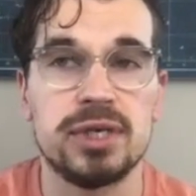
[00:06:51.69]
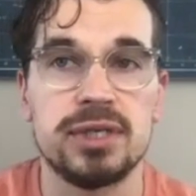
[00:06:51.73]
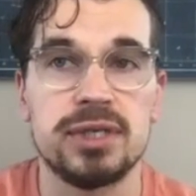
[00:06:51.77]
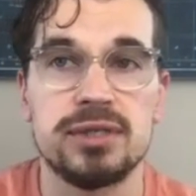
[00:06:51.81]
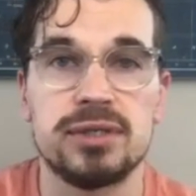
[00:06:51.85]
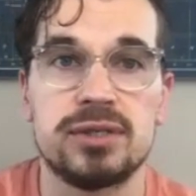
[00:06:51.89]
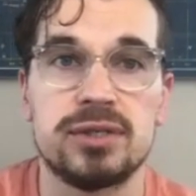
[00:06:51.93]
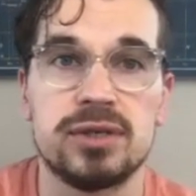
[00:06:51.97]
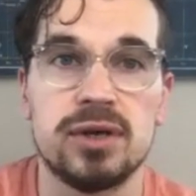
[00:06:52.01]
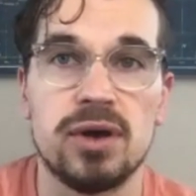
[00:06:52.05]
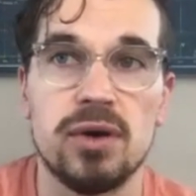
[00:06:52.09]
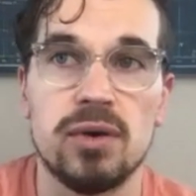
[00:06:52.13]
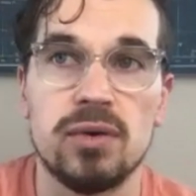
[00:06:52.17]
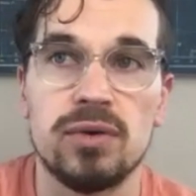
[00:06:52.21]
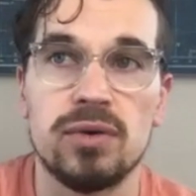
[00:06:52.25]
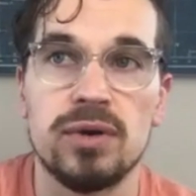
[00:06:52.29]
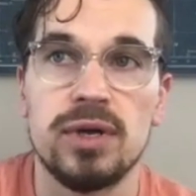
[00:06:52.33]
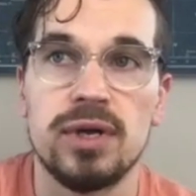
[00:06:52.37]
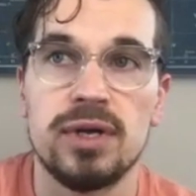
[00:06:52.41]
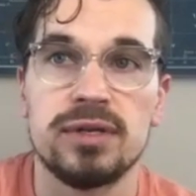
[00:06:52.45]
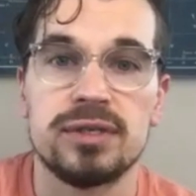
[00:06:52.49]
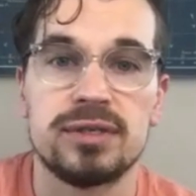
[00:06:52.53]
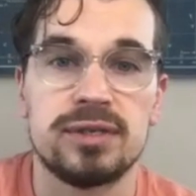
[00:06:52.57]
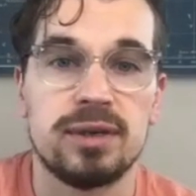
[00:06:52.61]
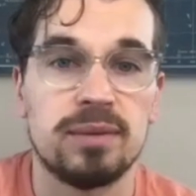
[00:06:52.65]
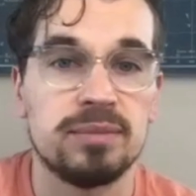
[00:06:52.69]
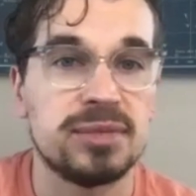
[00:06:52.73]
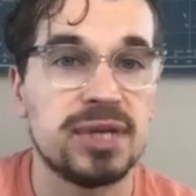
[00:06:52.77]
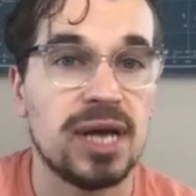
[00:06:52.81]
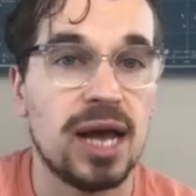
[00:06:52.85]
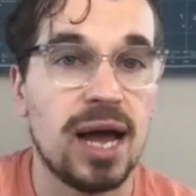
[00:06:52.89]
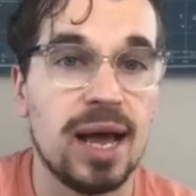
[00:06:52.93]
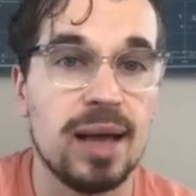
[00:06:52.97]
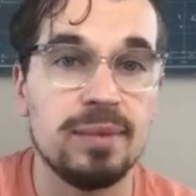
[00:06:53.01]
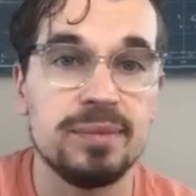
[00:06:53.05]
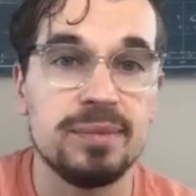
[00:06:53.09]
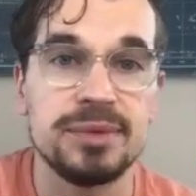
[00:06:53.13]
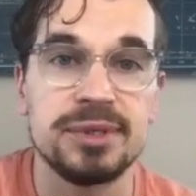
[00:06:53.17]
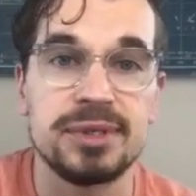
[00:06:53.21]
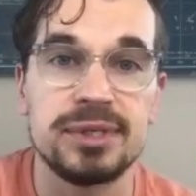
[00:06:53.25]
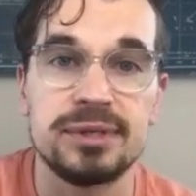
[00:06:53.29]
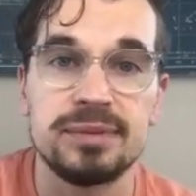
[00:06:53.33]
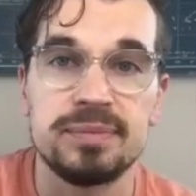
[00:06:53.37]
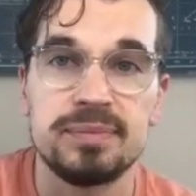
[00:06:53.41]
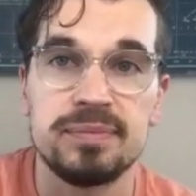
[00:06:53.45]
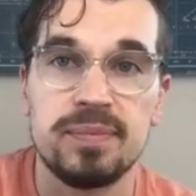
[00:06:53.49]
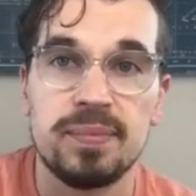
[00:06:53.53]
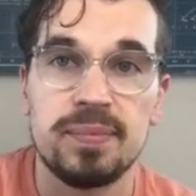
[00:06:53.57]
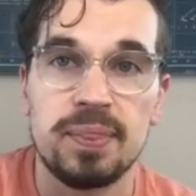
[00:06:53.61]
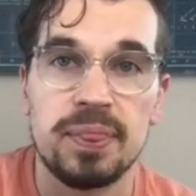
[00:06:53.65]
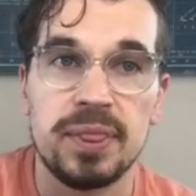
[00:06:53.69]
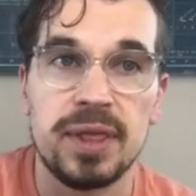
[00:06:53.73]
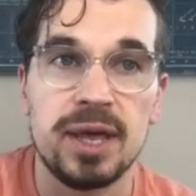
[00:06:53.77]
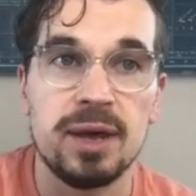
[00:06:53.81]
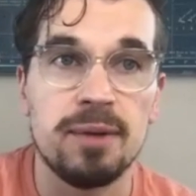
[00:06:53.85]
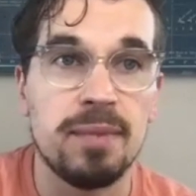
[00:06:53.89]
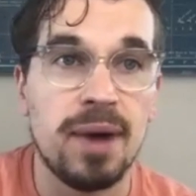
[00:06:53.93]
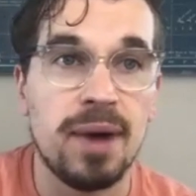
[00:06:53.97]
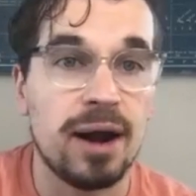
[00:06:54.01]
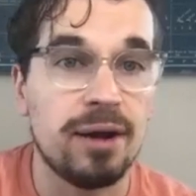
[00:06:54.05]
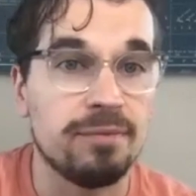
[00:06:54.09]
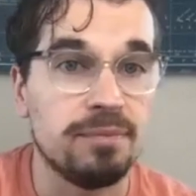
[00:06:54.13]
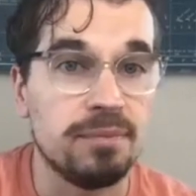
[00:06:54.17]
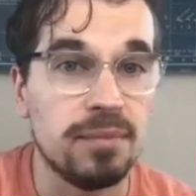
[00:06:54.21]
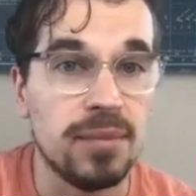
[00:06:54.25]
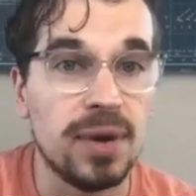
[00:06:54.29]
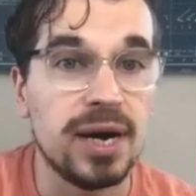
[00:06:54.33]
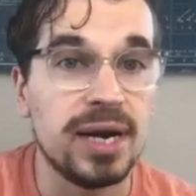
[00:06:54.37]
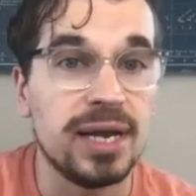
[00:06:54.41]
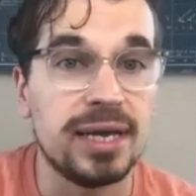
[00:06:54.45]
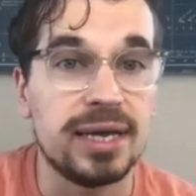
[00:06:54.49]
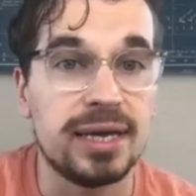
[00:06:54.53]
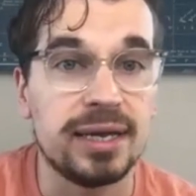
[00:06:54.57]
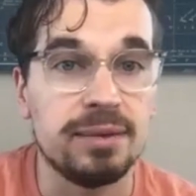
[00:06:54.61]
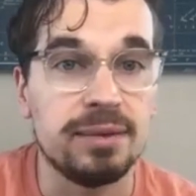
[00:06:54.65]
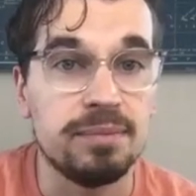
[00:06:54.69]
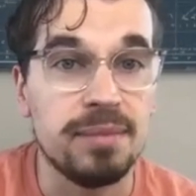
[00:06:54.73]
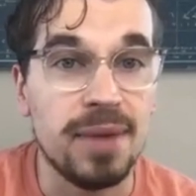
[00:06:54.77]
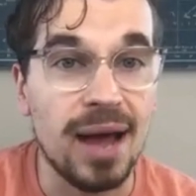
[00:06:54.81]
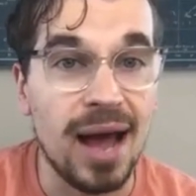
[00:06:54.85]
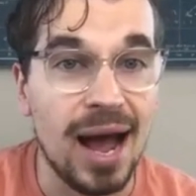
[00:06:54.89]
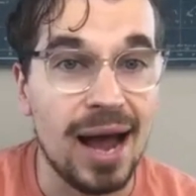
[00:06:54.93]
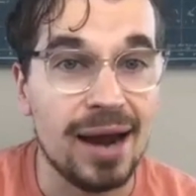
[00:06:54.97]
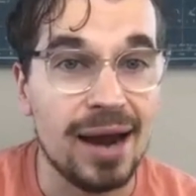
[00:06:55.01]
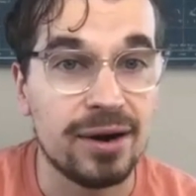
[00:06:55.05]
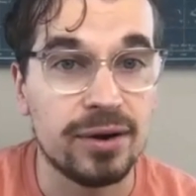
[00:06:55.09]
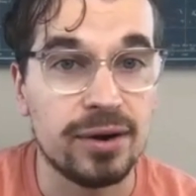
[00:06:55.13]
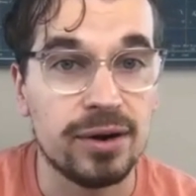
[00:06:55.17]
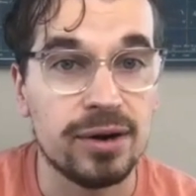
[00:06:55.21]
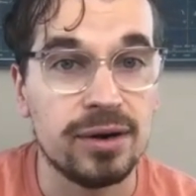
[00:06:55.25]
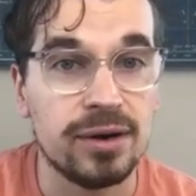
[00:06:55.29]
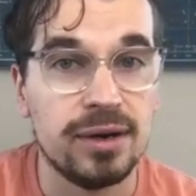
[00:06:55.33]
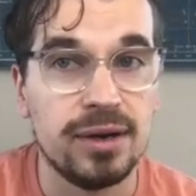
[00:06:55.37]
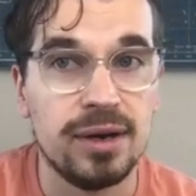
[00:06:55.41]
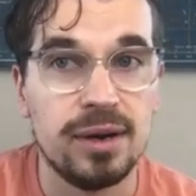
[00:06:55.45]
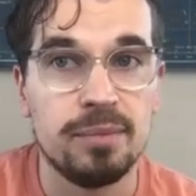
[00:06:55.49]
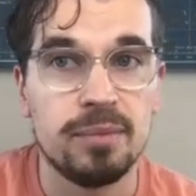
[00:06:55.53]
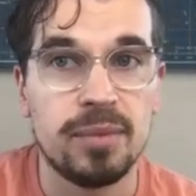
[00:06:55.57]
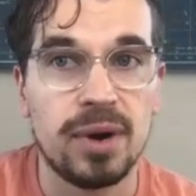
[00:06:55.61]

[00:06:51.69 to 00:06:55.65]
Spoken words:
And so sometimes the amount of money can matter.